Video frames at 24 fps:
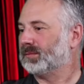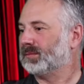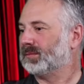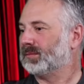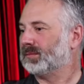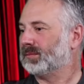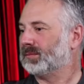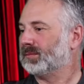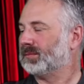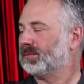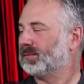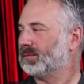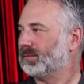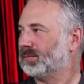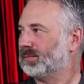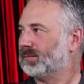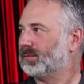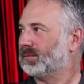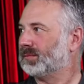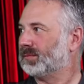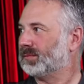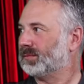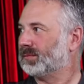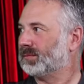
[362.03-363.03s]

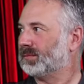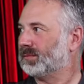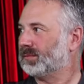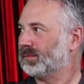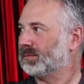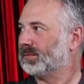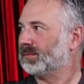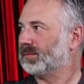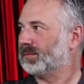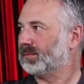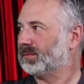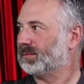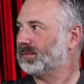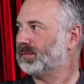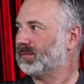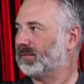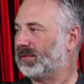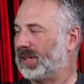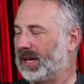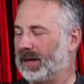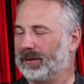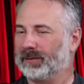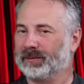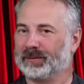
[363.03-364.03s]

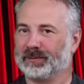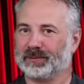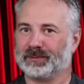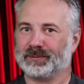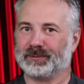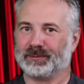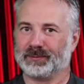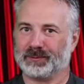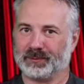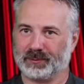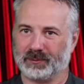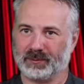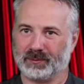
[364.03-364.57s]
No words are spoken by the person on screen.